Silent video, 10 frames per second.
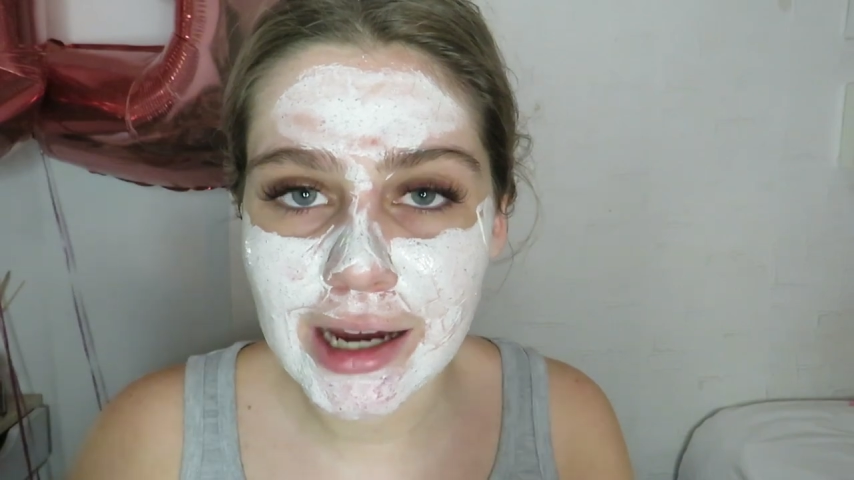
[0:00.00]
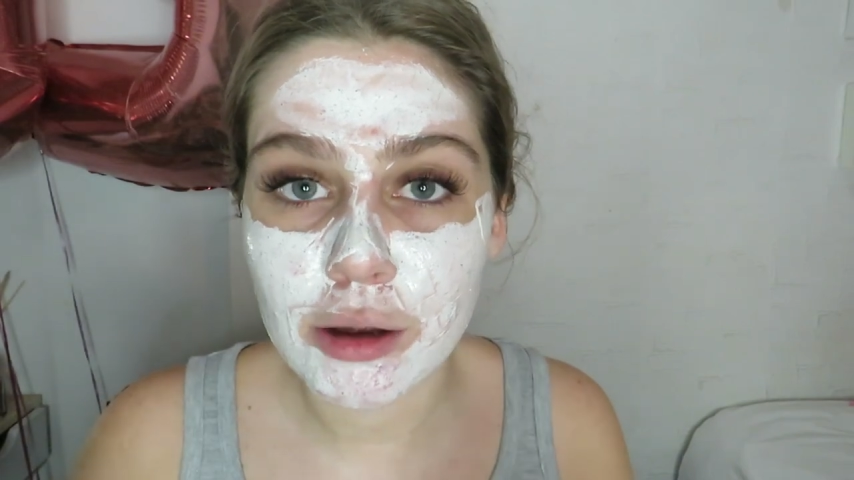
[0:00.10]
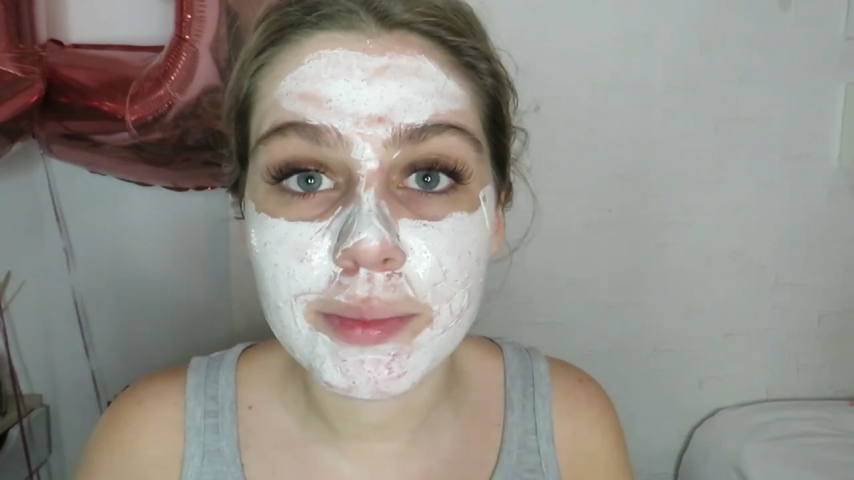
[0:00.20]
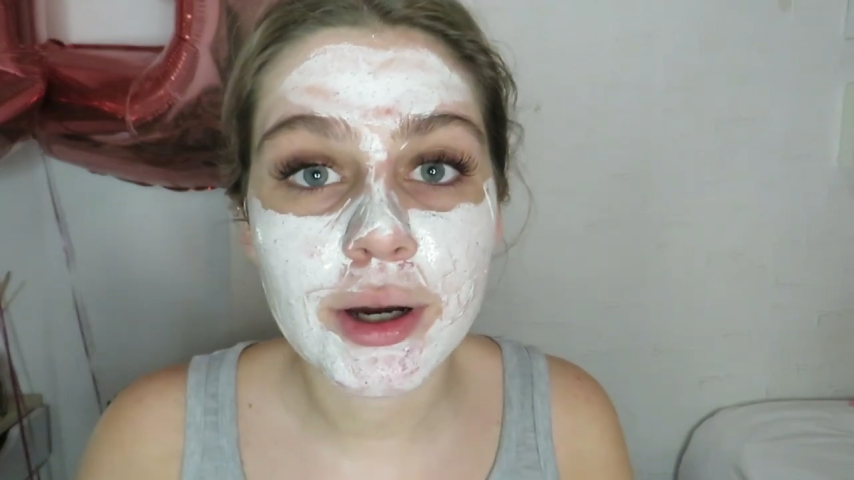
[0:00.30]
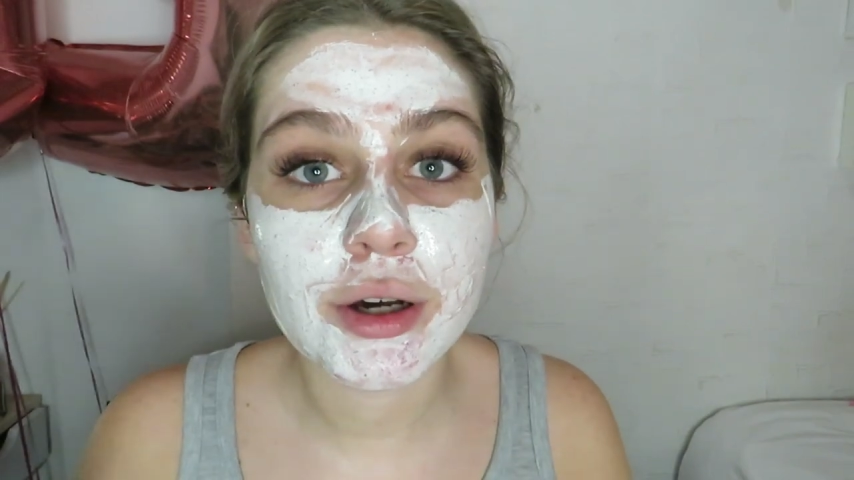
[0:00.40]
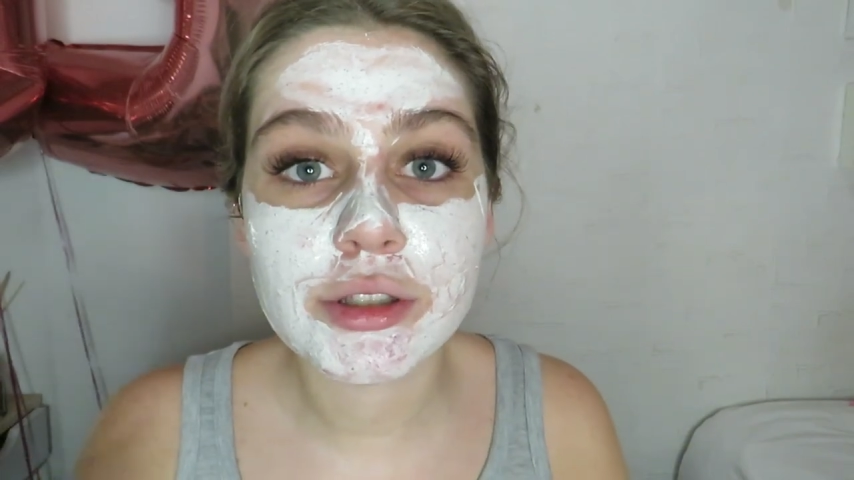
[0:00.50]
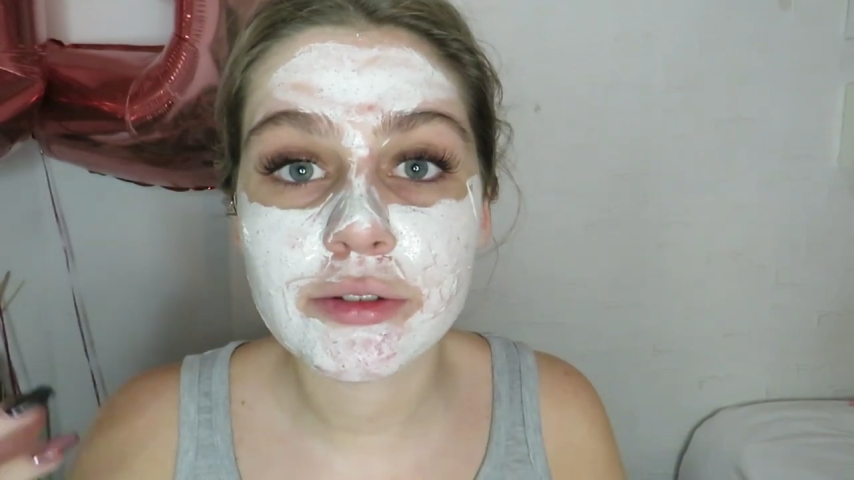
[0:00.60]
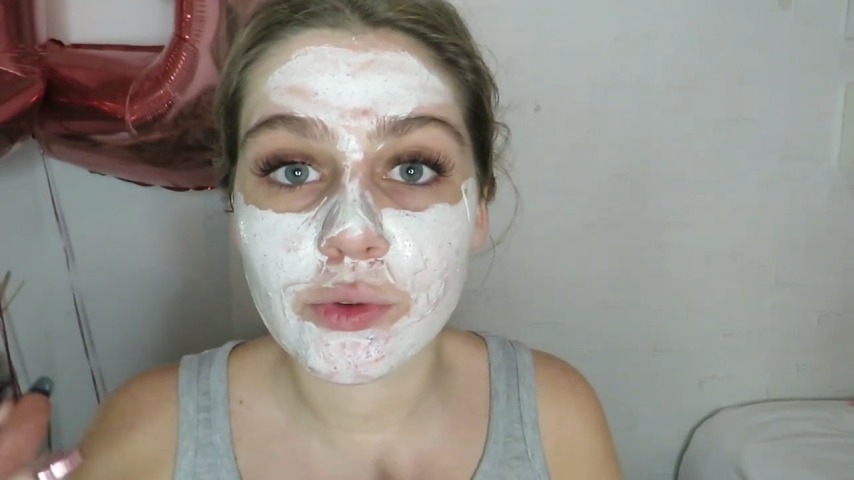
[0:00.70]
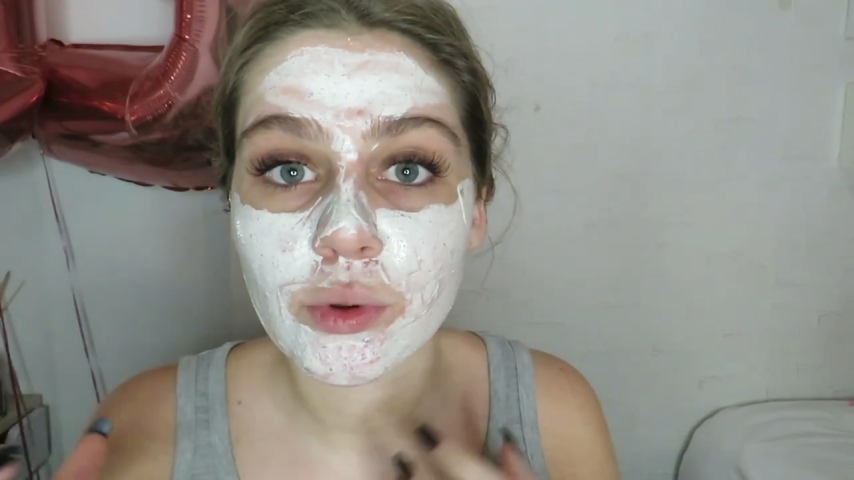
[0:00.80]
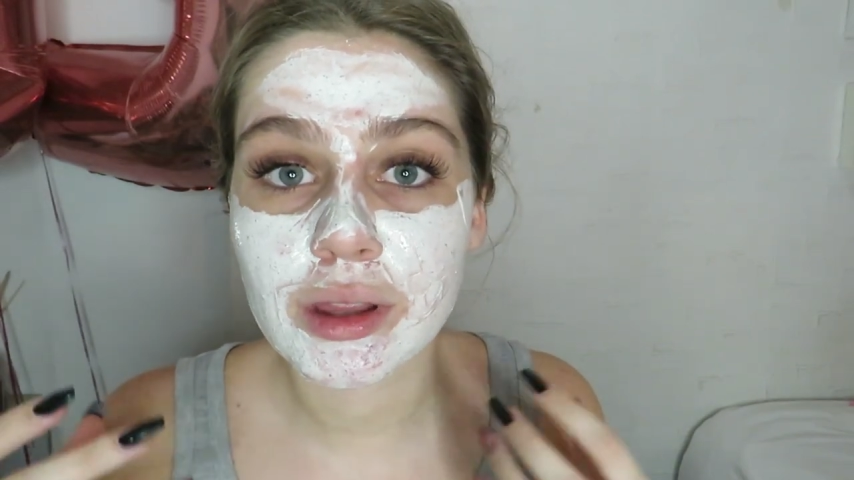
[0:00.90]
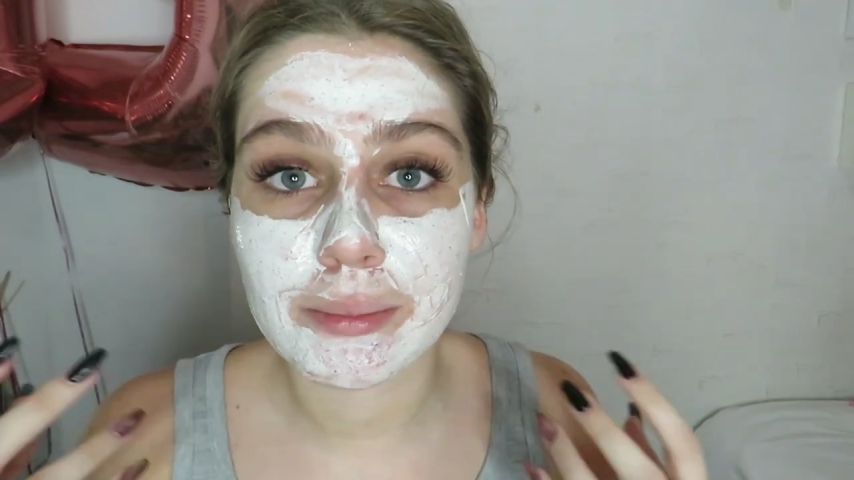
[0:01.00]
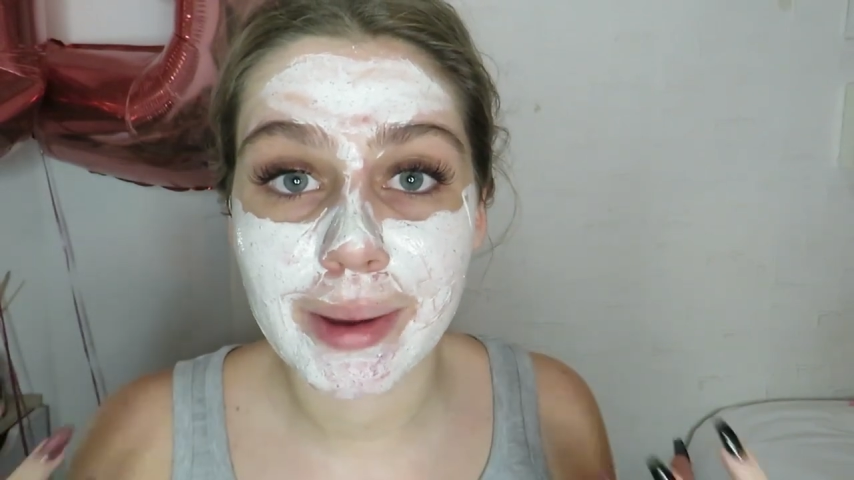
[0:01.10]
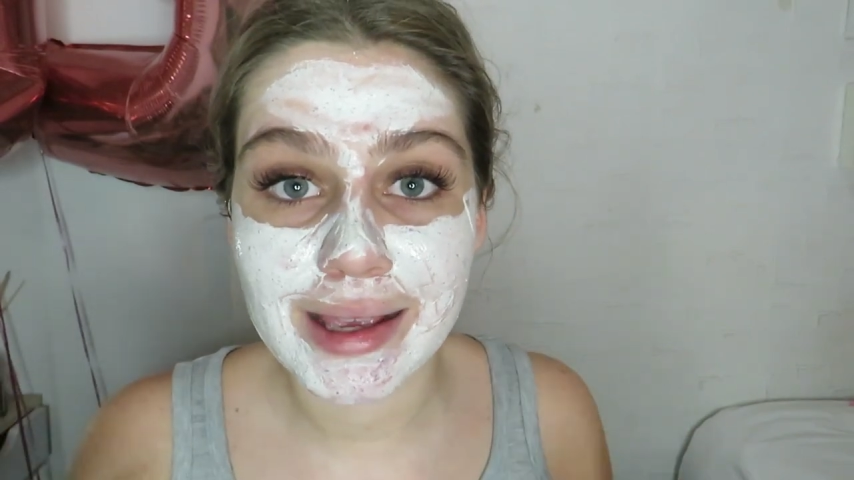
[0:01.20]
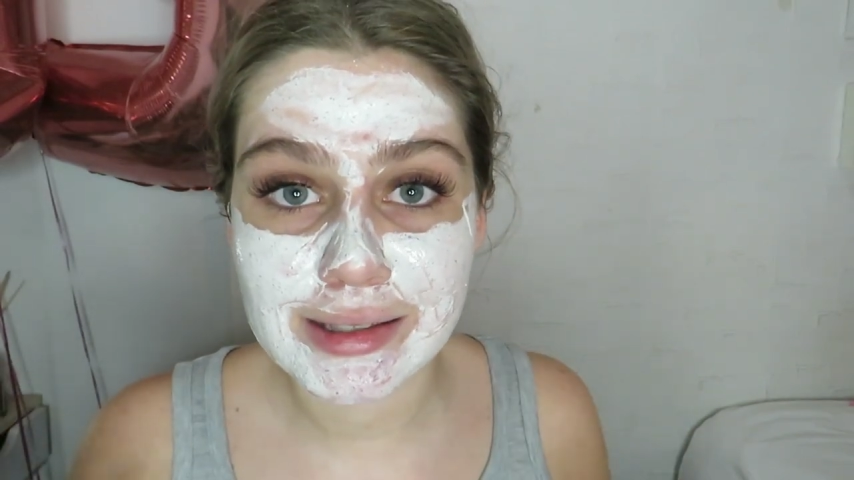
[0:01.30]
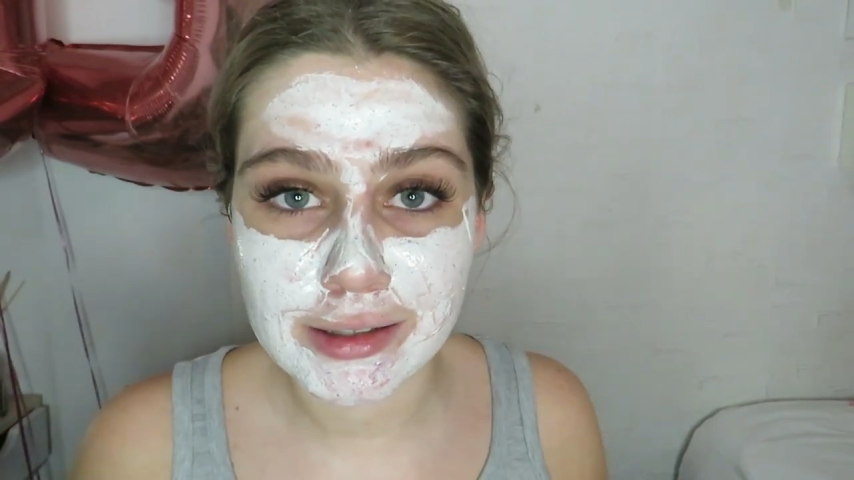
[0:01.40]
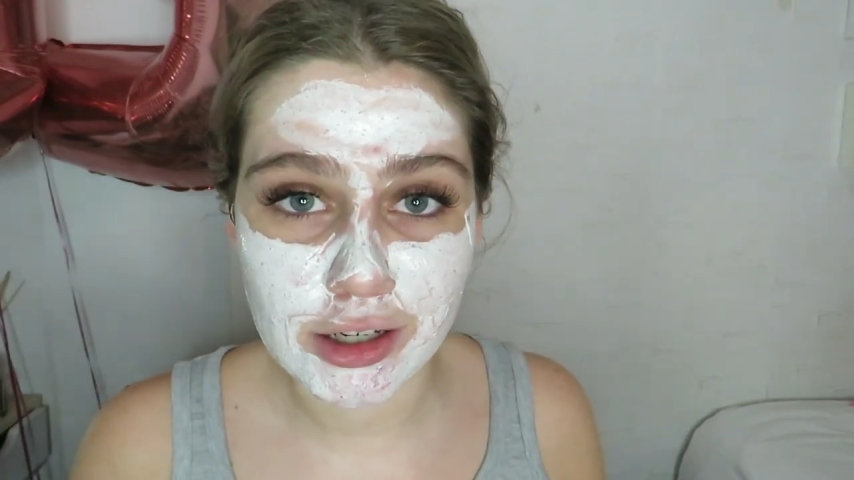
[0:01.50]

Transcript: down because of all the amazing